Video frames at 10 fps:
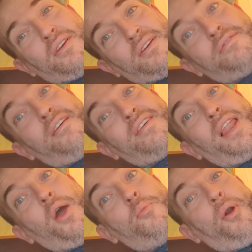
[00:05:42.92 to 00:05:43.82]
very
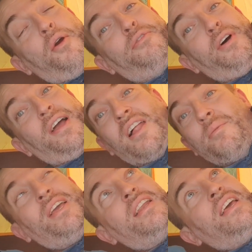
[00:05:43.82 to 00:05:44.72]
low profile. I
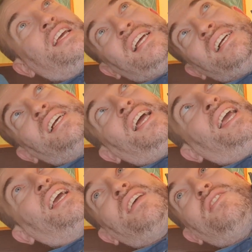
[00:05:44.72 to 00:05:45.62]
mean,
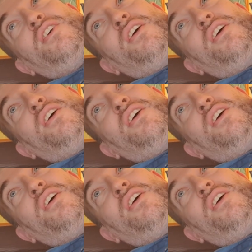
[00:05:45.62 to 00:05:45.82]
it is